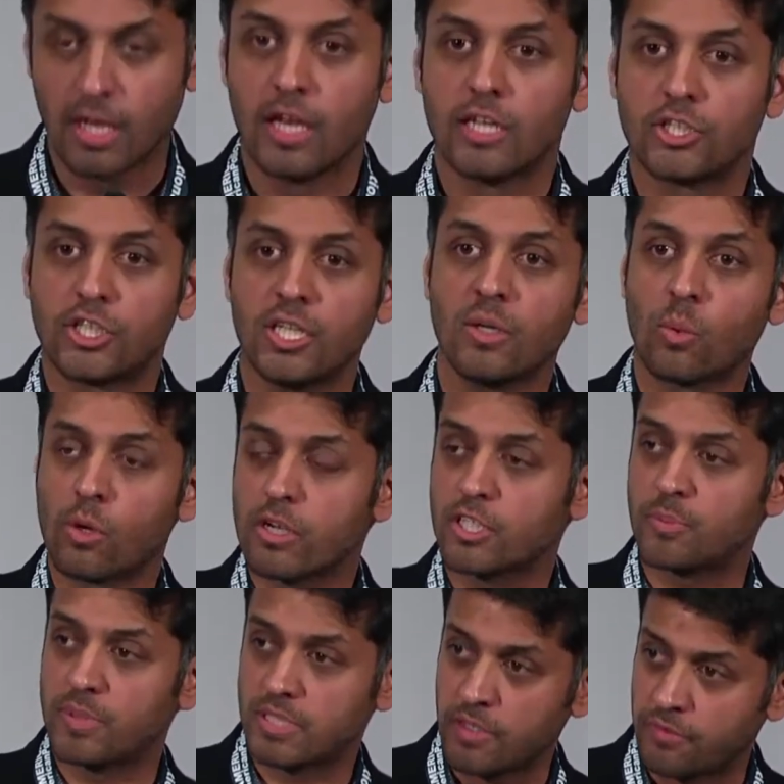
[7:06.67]
She works
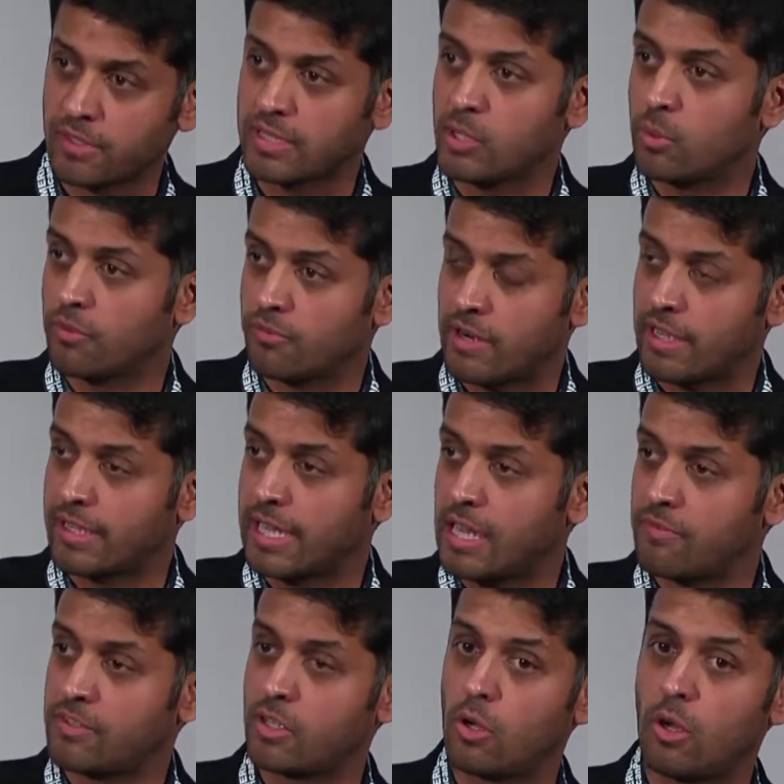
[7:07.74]
specifically with Frank
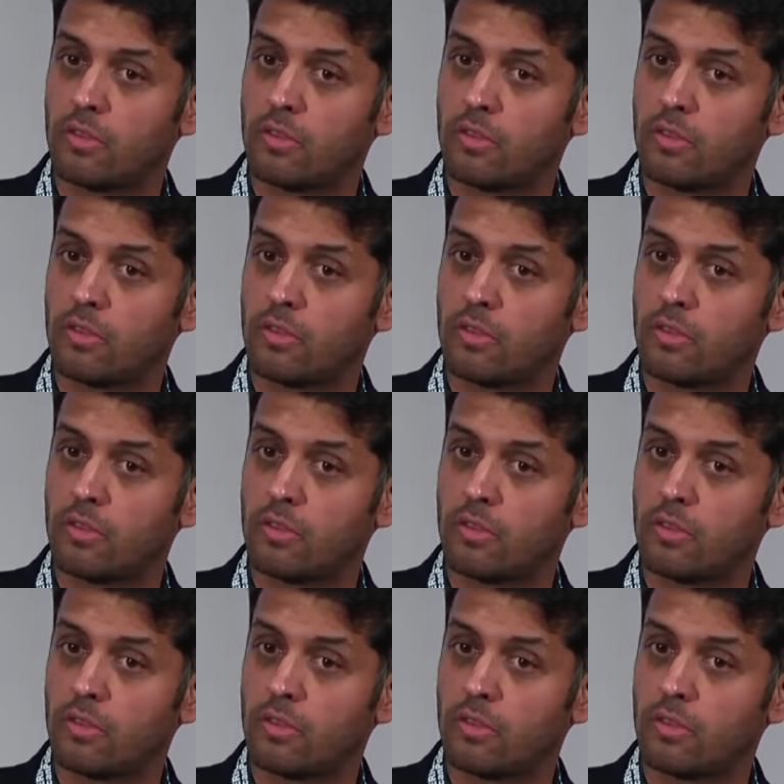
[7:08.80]
Gaffney and all